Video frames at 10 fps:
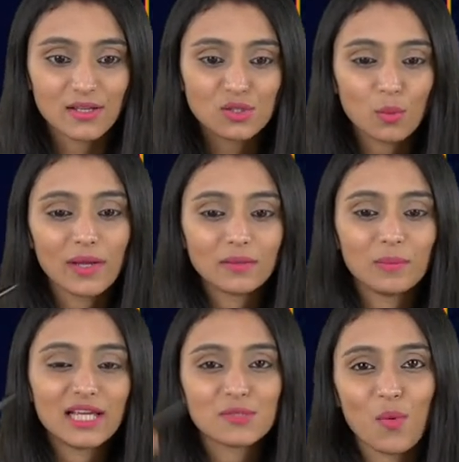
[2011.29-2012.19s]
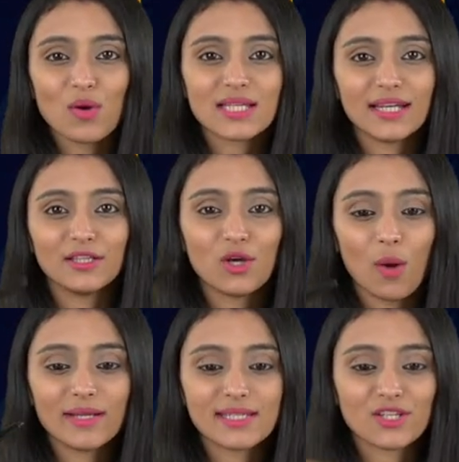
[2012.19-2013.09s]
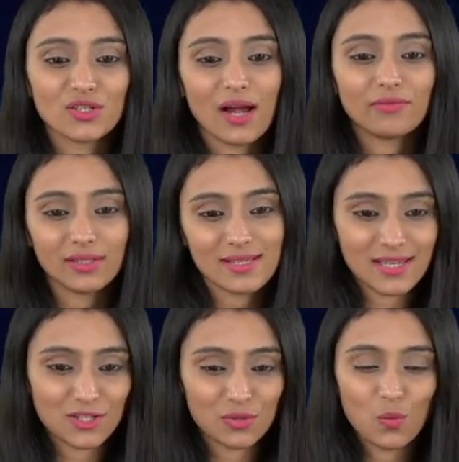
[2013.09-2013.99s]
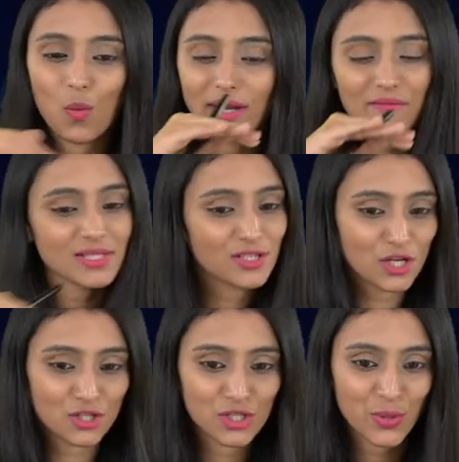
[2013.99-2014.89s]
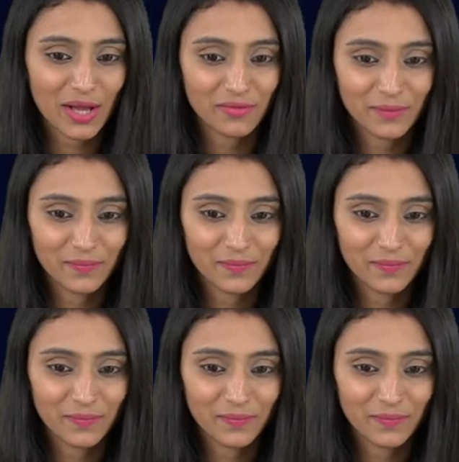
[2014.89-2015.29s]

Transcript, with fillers: Sumit, please post that in the comment section after this session. Whatever suggestions you have.